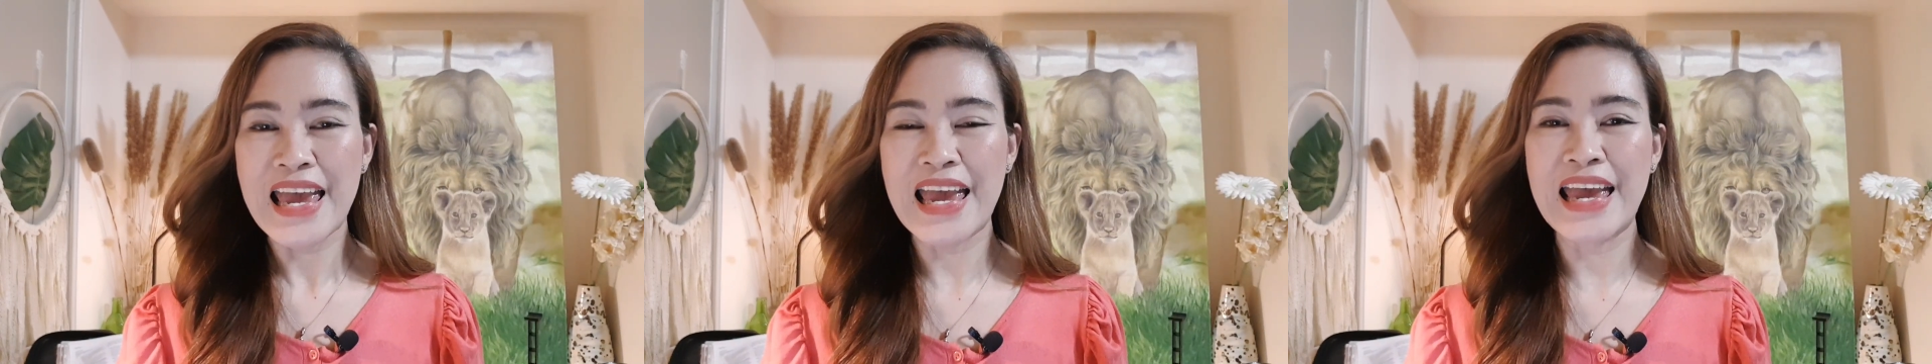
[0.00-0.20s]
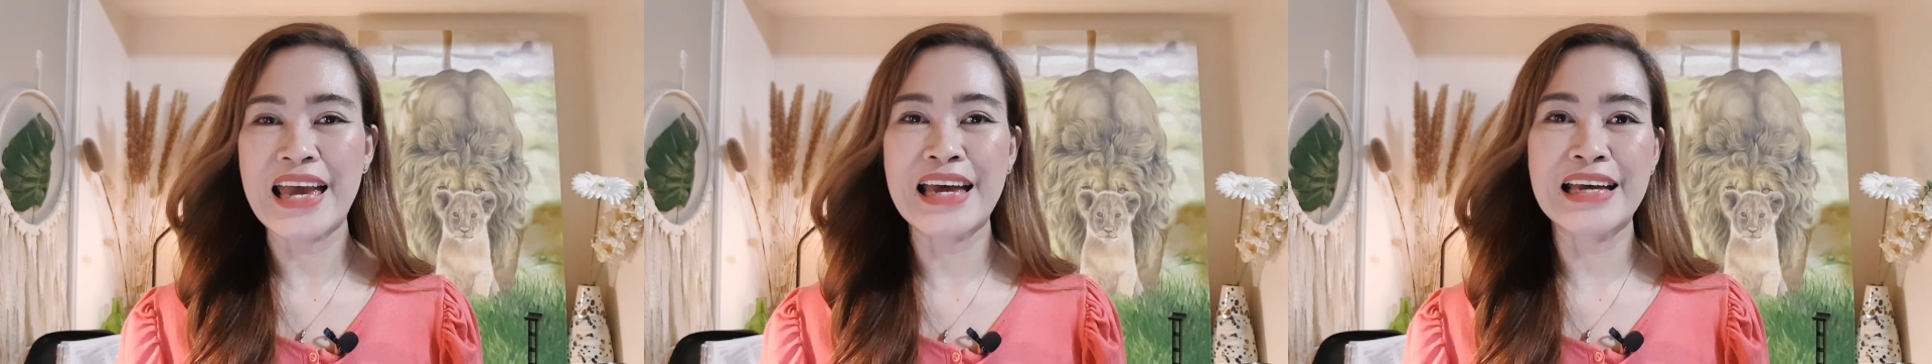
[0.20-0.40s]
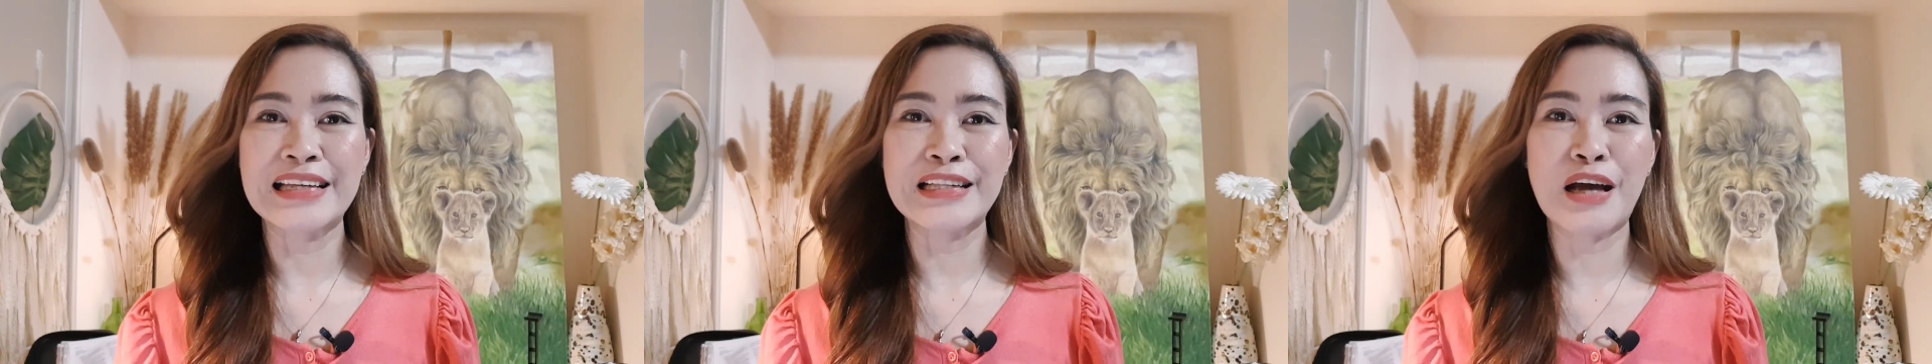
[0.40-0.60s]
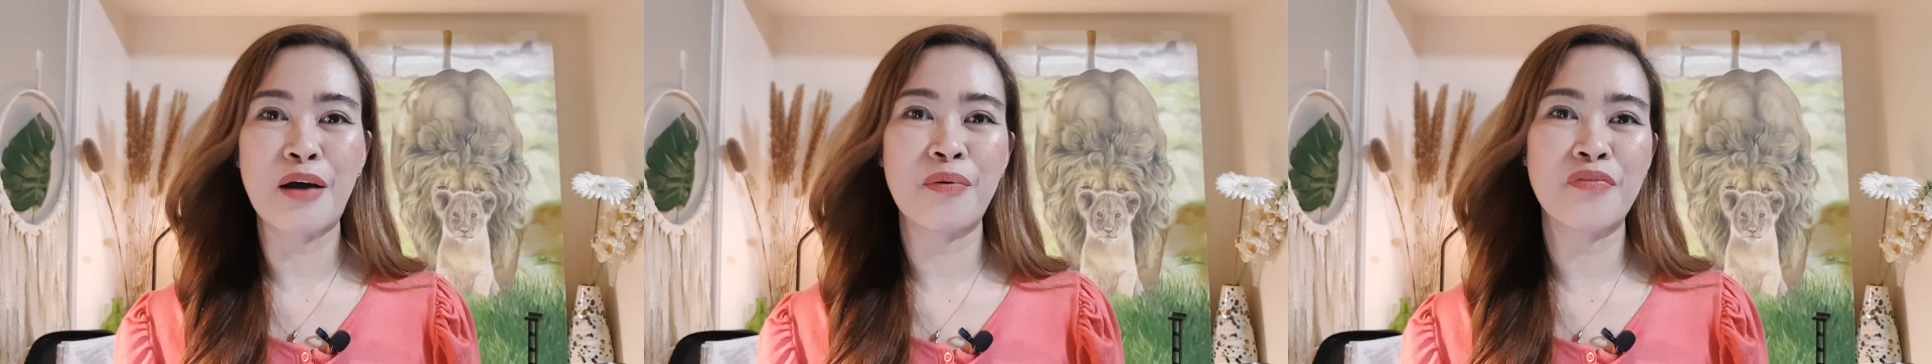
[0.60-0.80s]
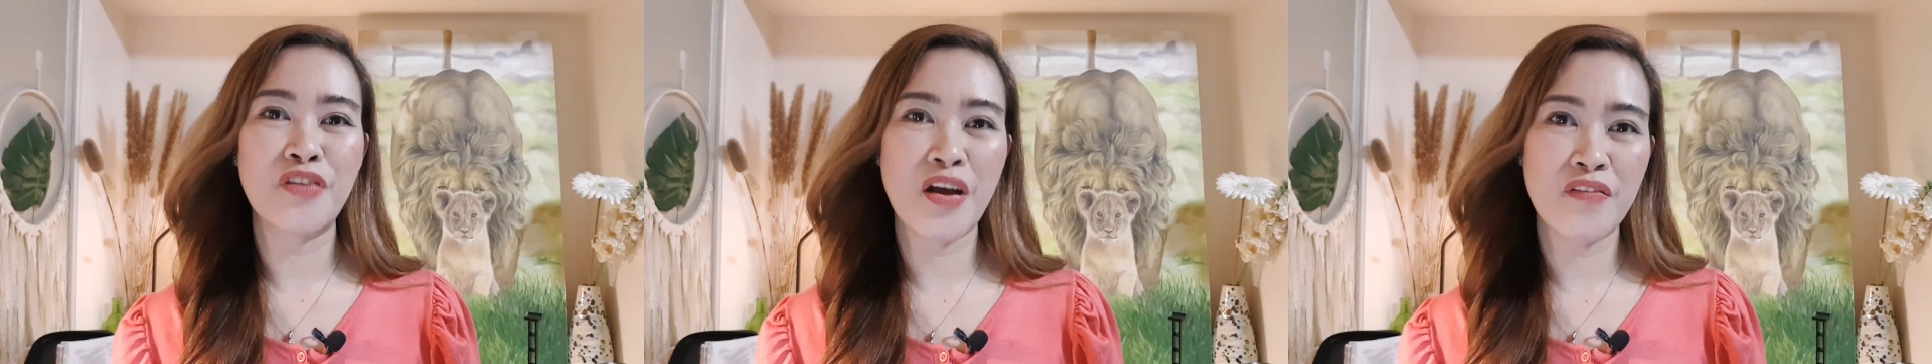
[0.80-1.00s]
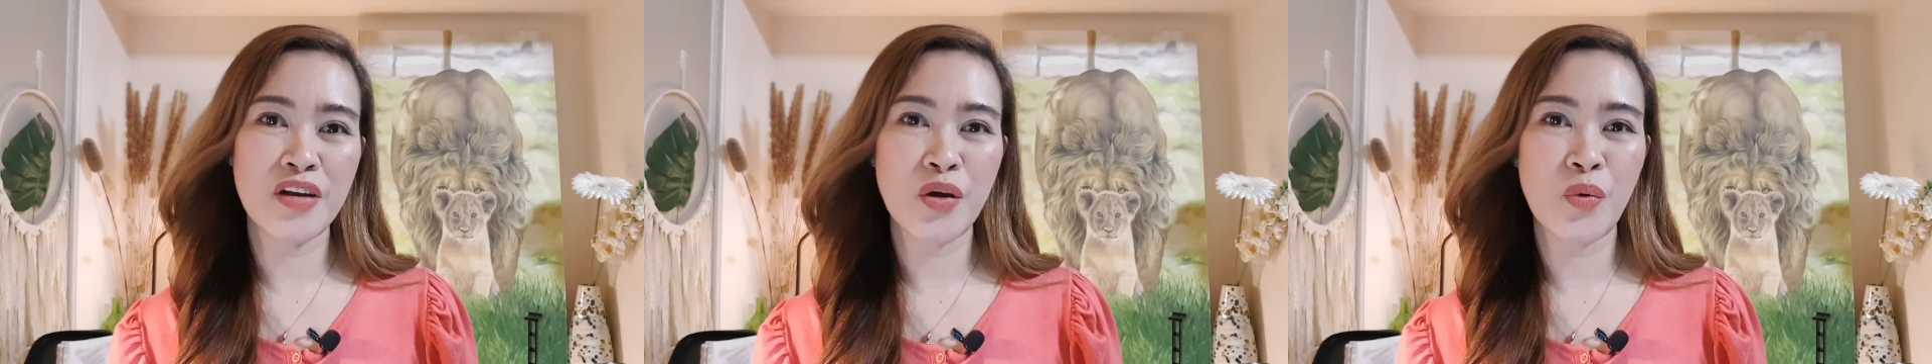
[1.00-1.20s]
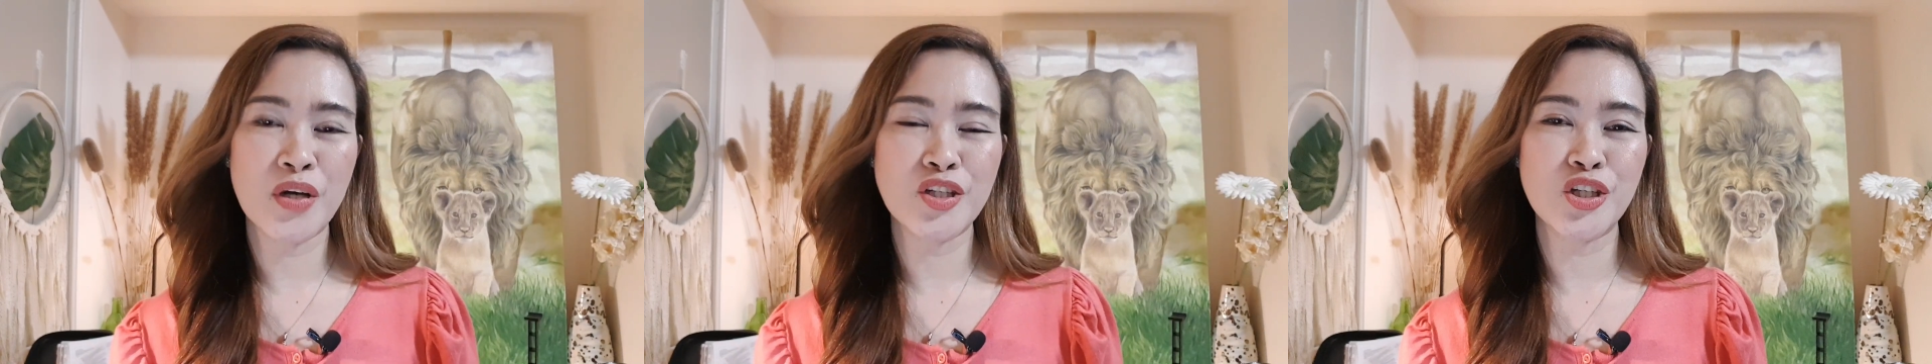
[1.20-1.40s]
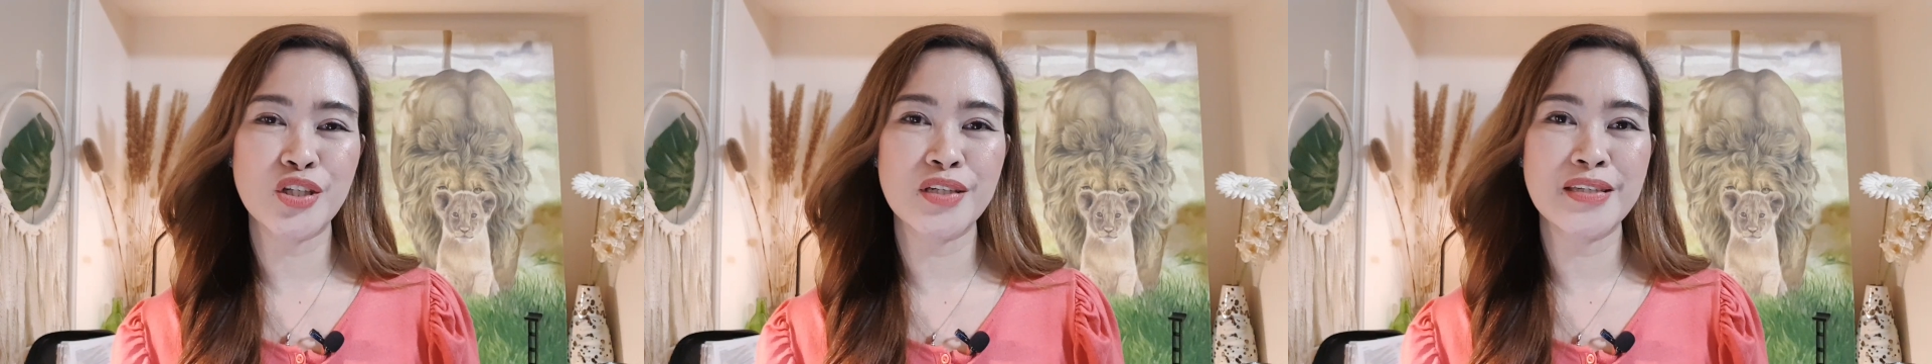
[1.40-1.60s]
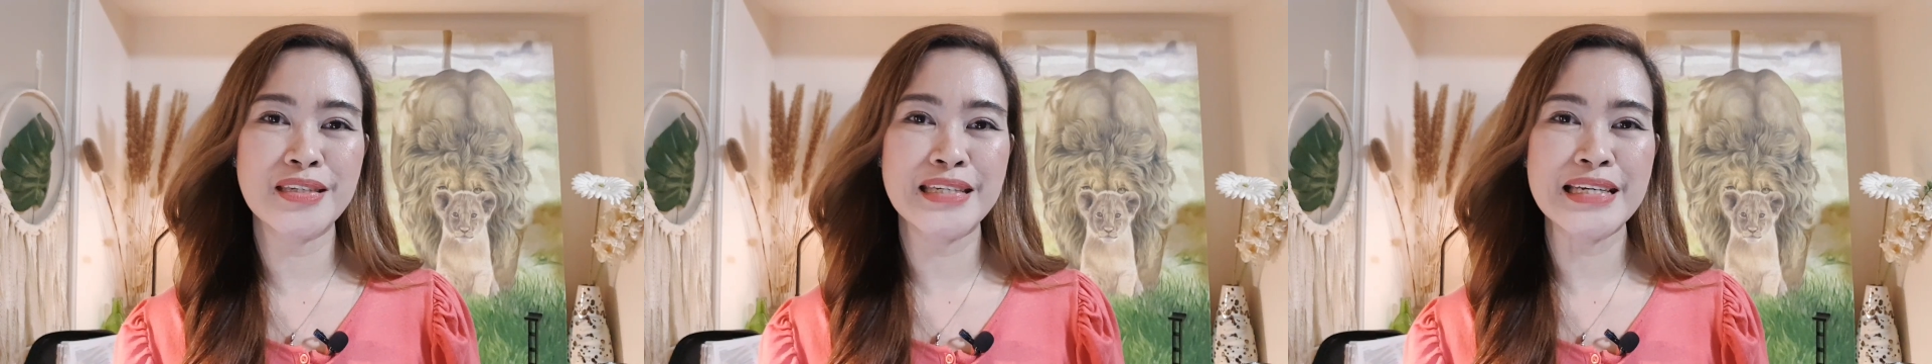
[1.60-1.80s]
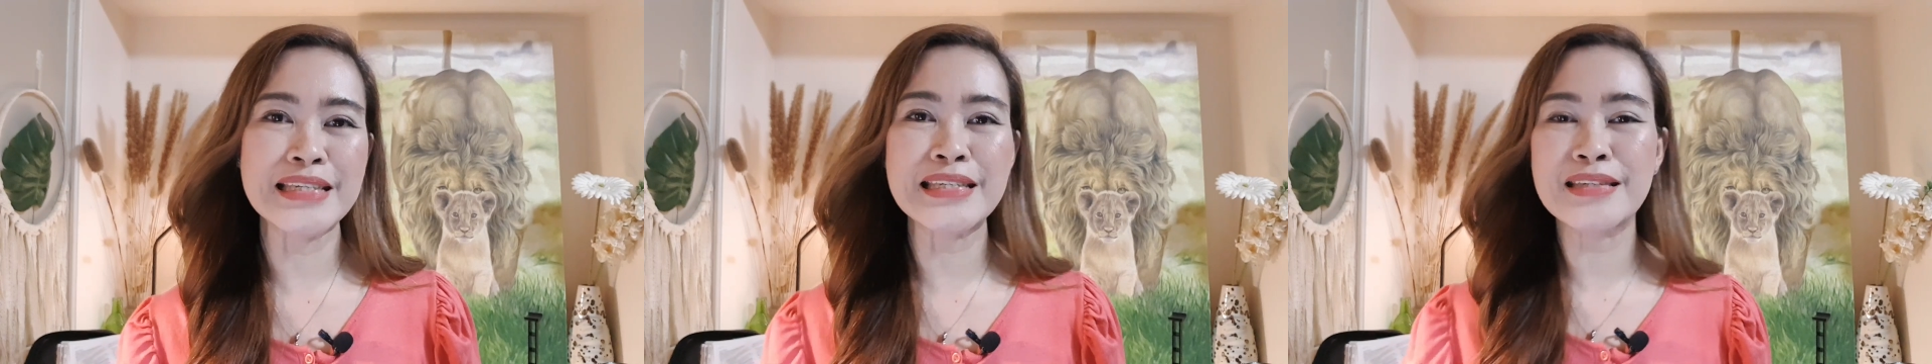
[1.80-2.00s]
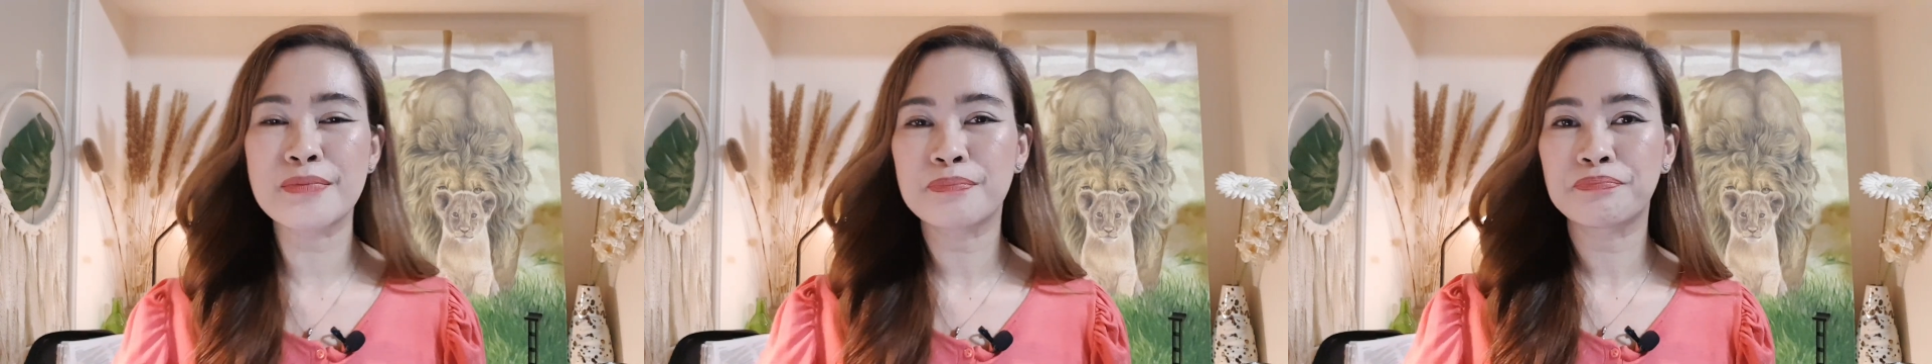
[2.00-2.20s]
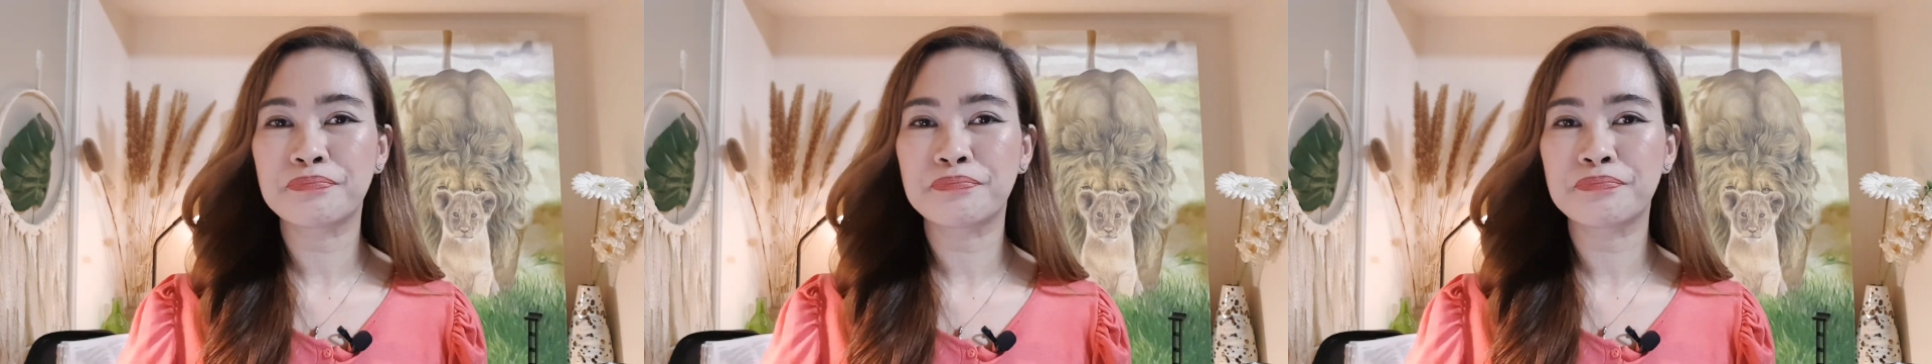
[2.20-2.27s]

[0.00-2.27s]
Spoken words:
And if you have any questions, just